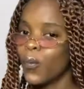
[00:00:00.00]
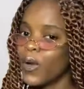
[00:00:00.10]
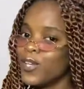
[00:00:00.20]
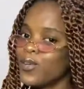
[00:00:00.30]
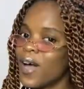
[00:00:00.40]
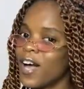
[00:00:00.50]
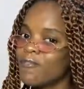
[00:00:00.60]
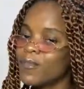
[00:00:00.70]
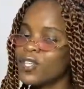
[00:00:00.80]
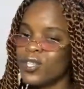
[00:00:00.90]
when you
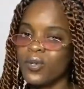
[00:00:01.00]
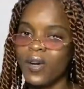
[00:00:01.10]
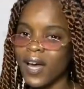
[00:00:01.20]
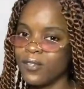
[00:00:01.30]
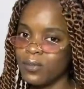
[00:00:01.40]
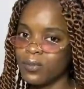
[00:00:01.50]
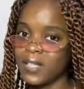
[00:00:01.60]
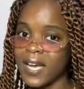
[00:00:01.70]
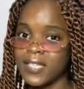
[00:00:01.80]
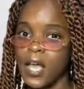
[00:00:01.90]
have money you can do
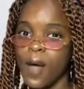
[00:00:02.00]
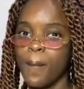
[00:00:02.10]
that